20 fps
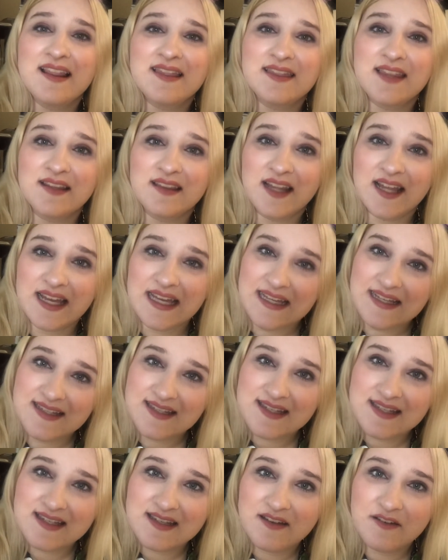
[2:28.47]
the
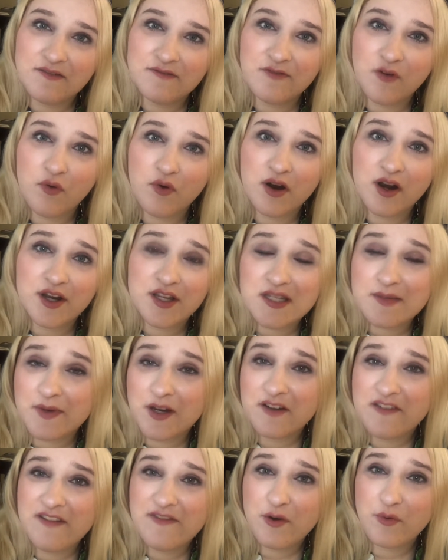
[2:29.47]
lines for some of
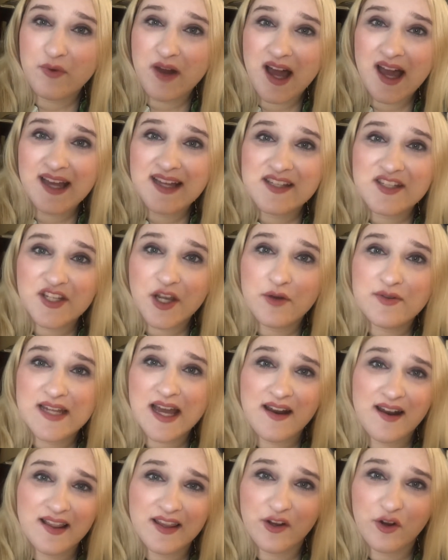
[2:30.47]
your favorite rides go
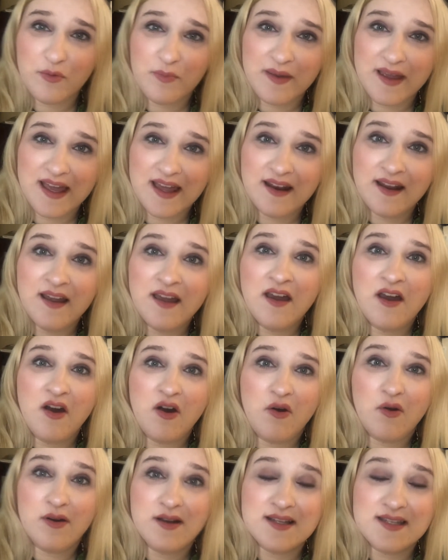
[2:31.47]
down a little bit,
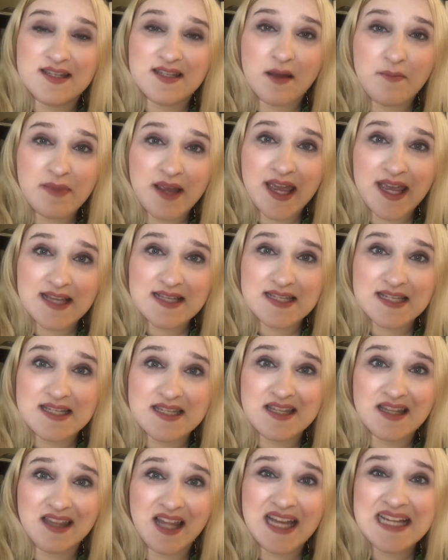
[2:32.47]
or in some
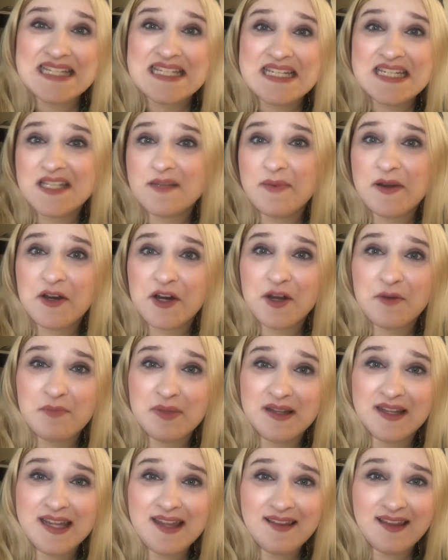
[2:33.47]
cases the lines disappear
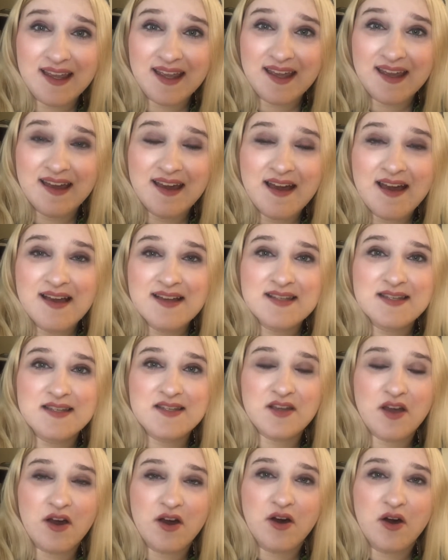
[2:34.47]
completely.
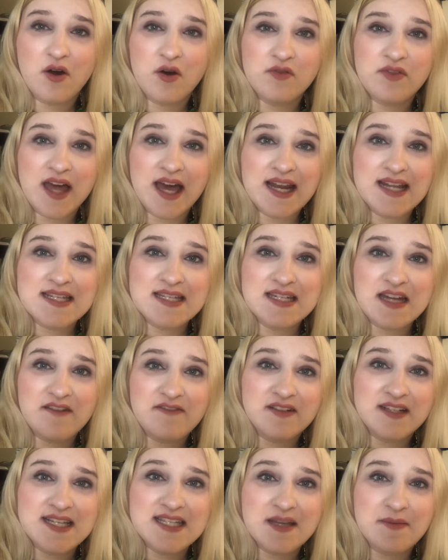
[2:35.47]
So that is
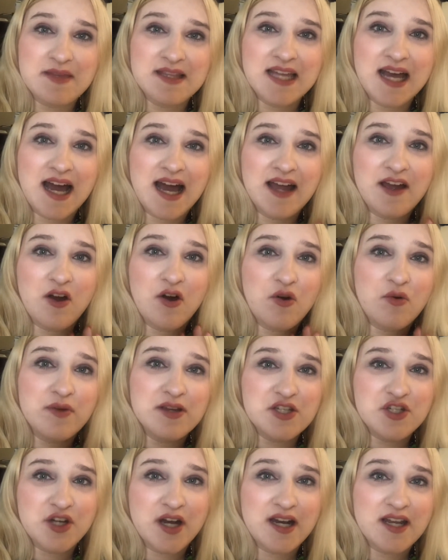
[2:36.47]
definitely something that I
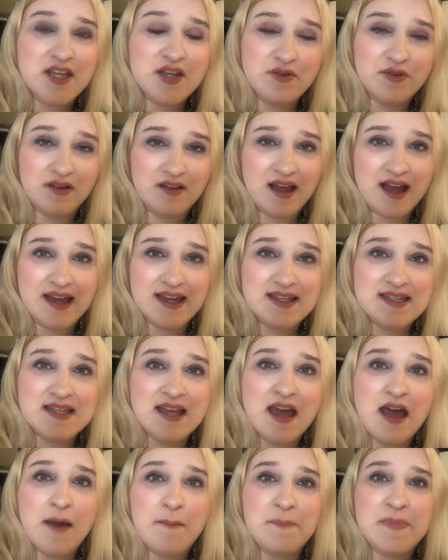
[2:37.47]
always try to utilize,
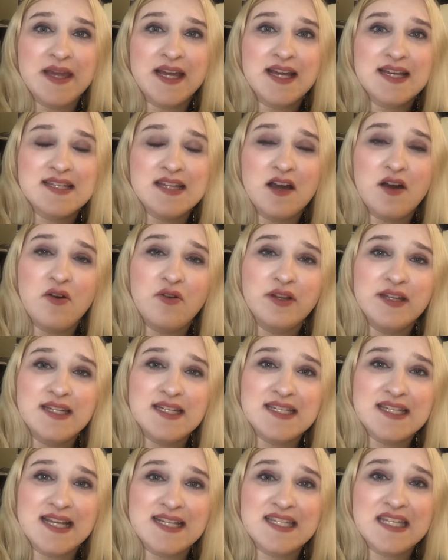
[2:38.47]
because not only
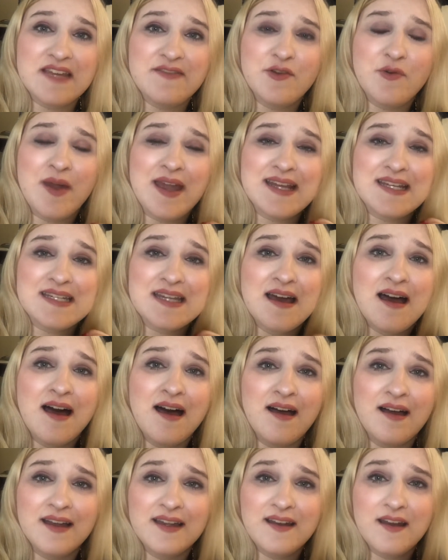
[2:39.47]
does that save you a
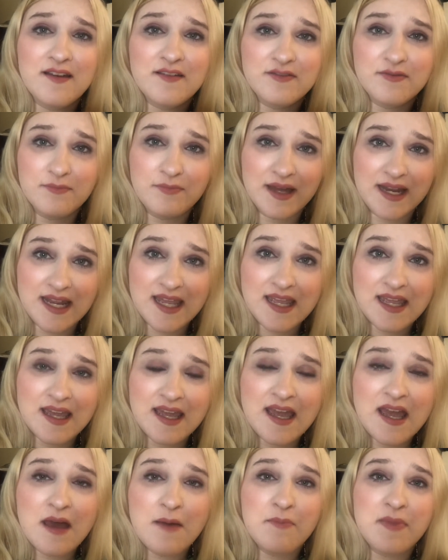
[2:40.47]
ton of money,
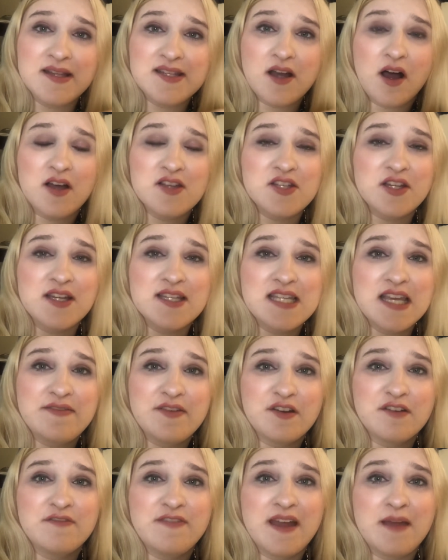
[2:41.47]
but it's also going to save
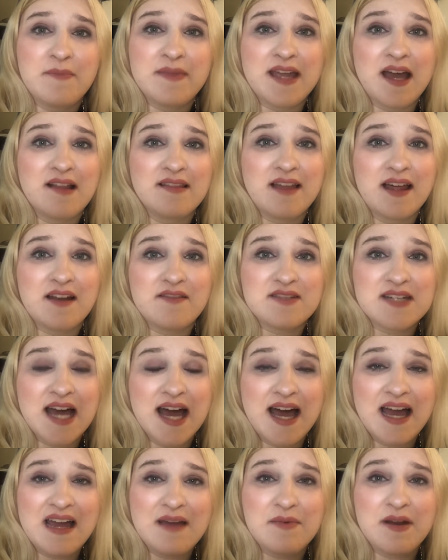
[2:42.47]
your family a lot of
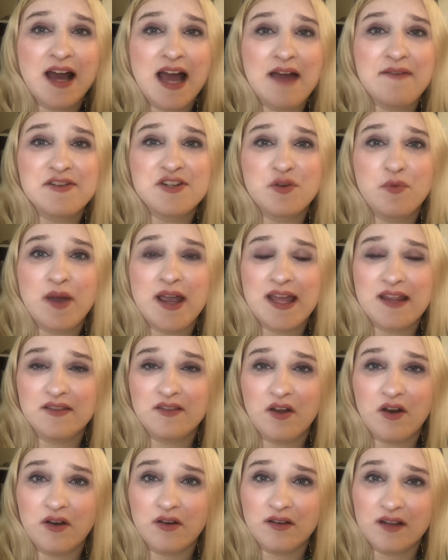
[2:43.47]
time not having to wait in
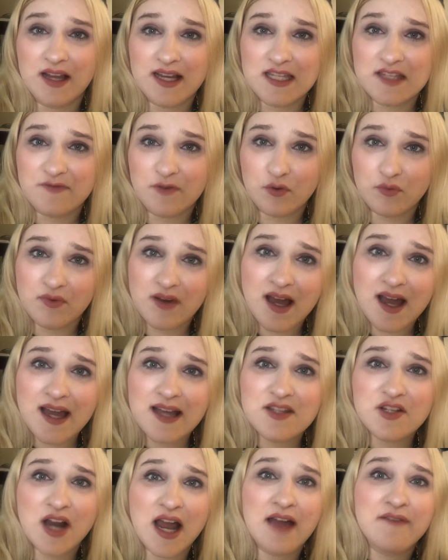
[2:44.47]
long lines for
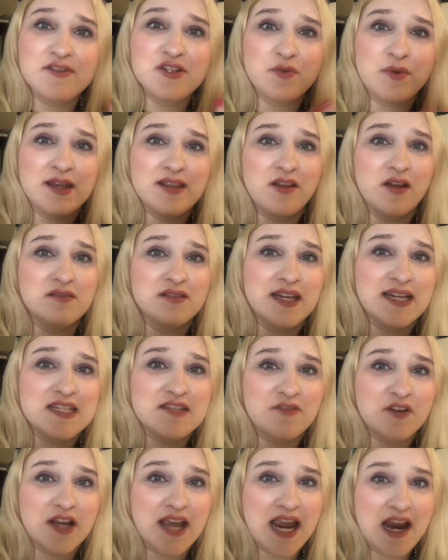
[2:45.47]
rides or having to wait in long
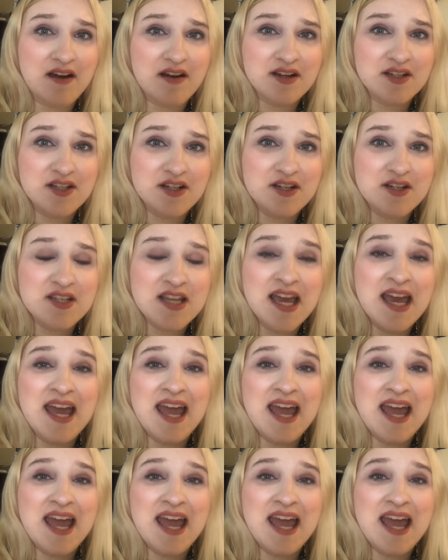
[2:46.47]
lines for characters.